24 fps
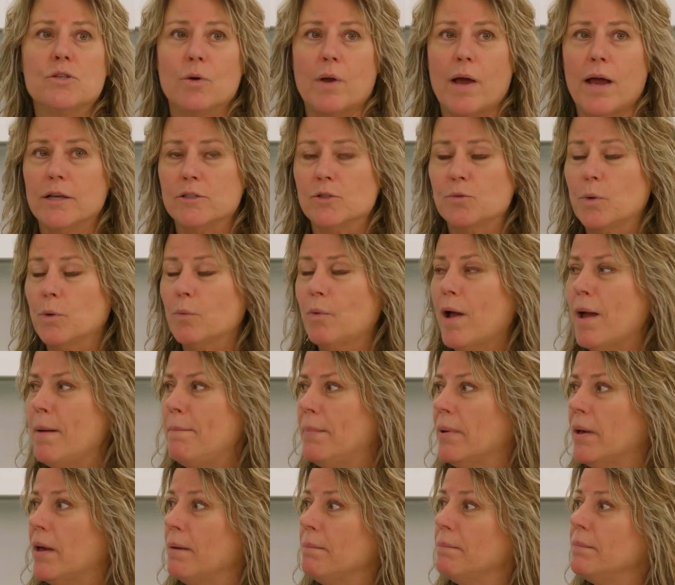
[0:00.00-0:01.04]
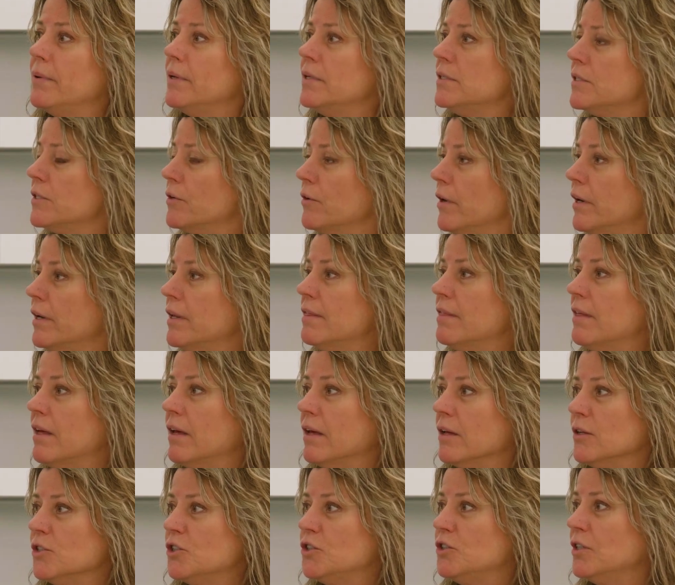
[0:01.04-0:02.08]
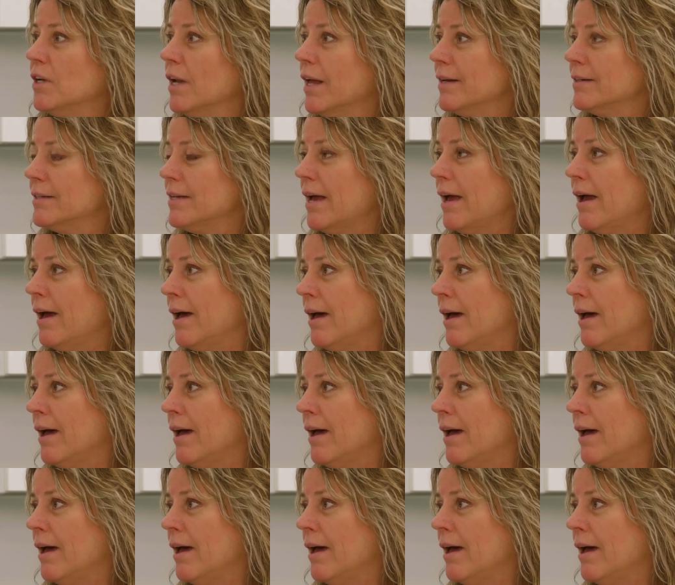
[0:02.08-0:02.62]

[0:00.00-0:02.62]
So as we wrap up, is there anything else you'd like to